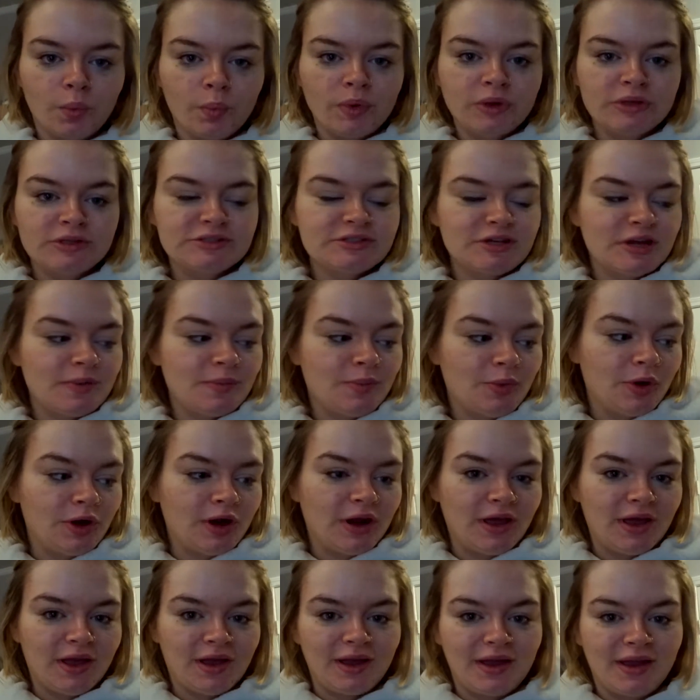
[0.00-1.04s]
Wednesday
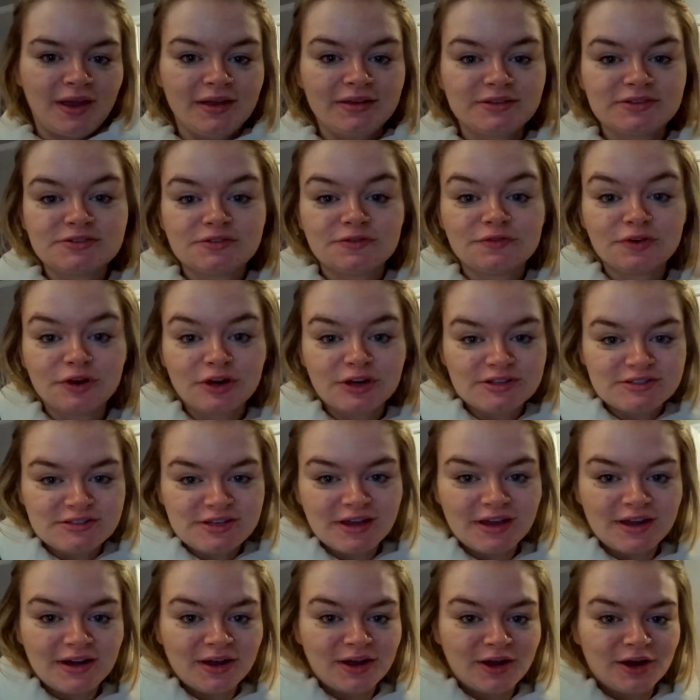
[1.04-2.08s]
morning, it's
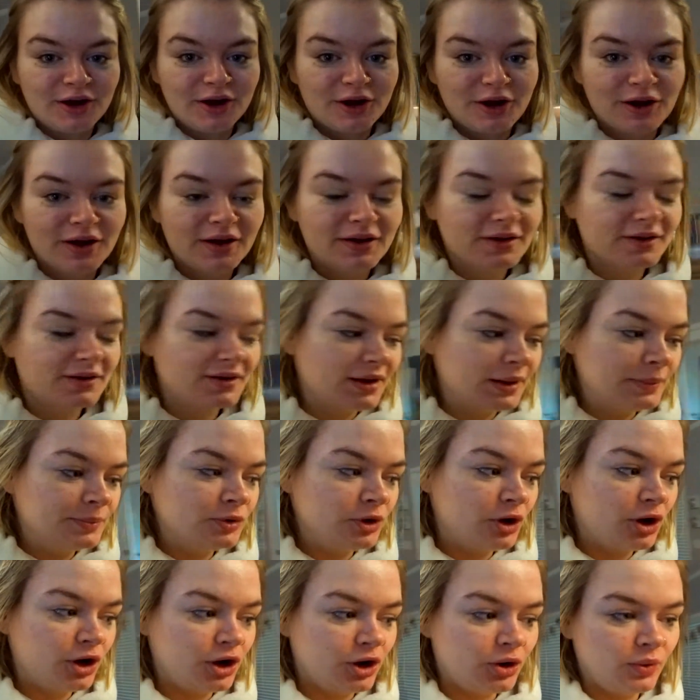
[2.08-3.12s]
freezing in here. I'm
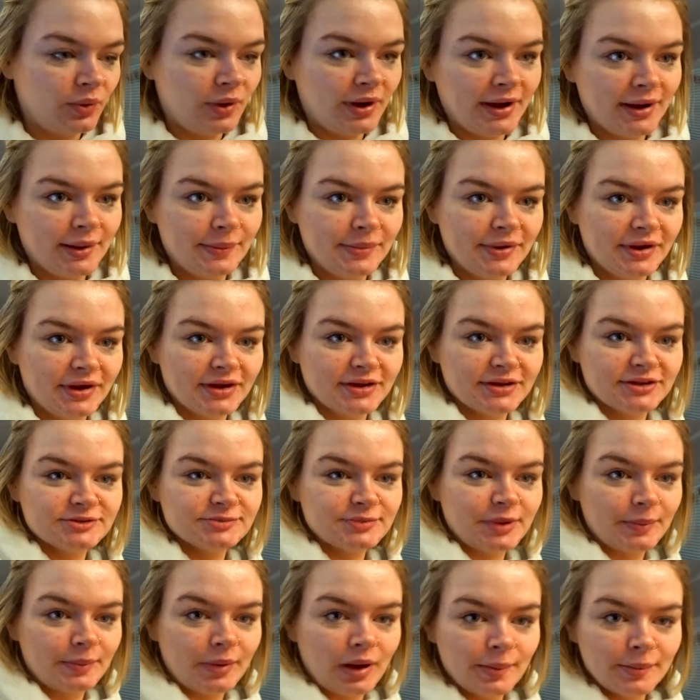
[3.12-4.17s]
talking quiet because
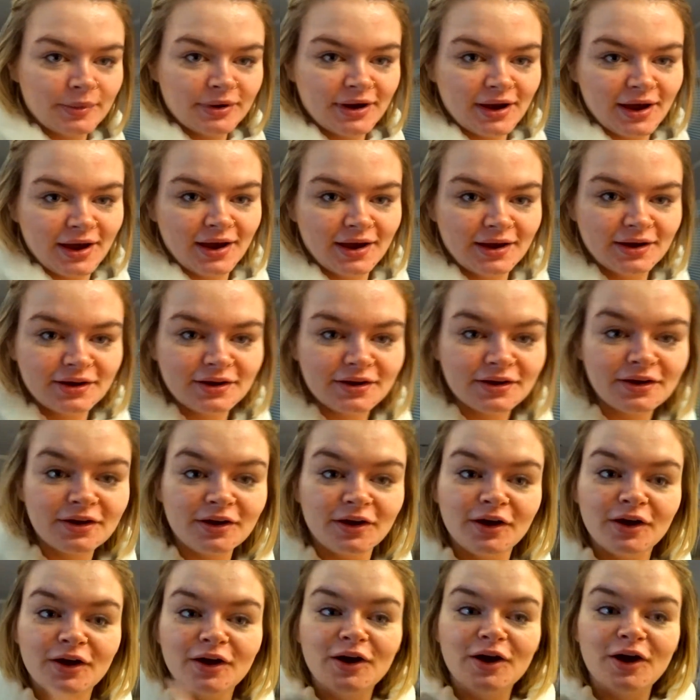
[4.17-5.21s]
my mom and dad
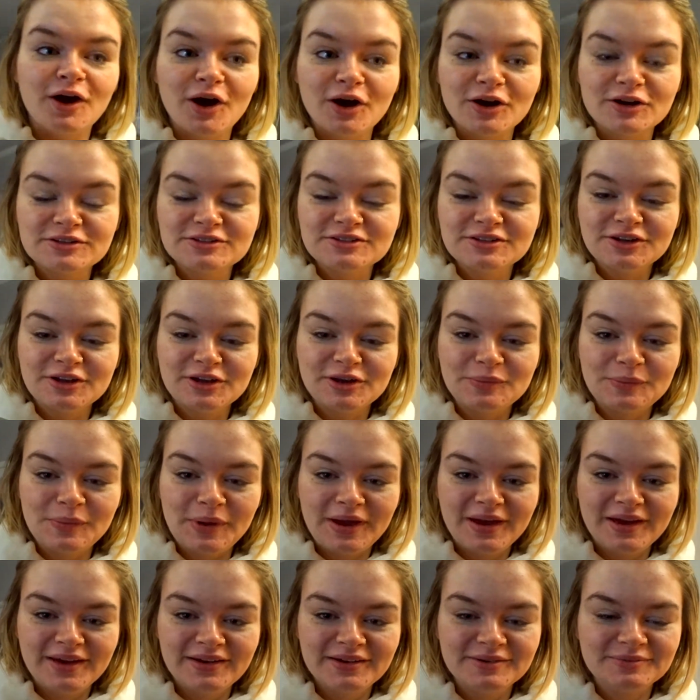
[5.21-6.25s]
are still in
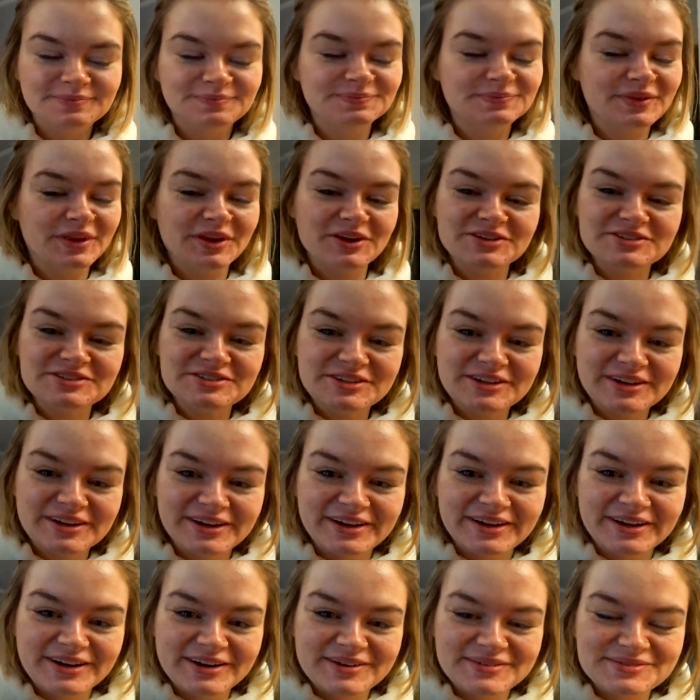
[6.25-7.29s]
bed. They're still
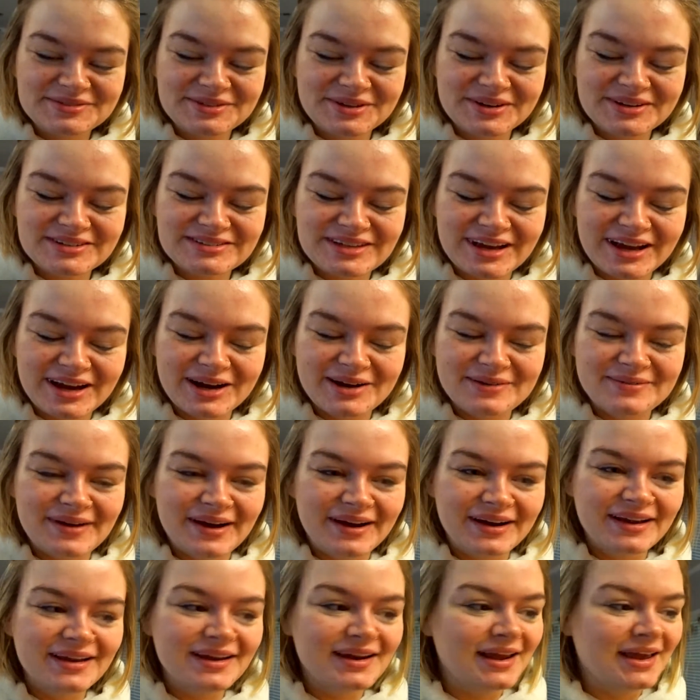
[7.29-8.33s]
here. I'm so excited
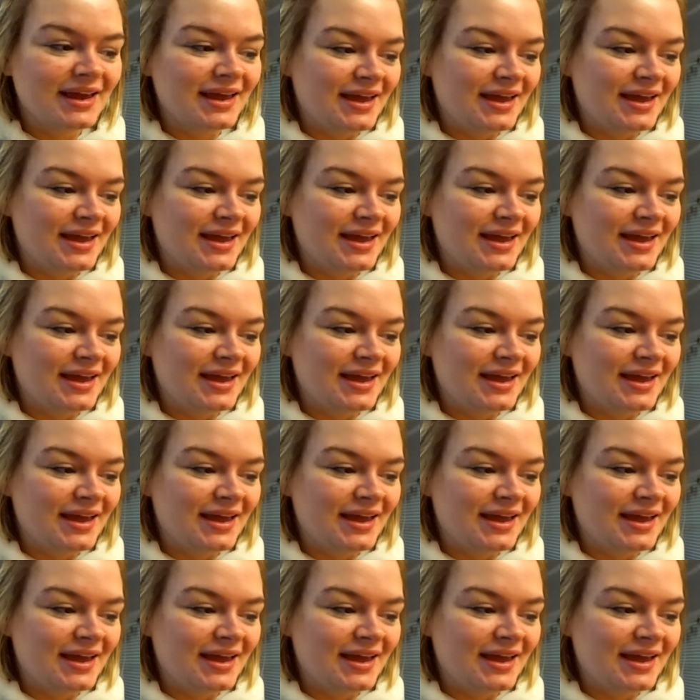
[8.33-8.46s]
about it.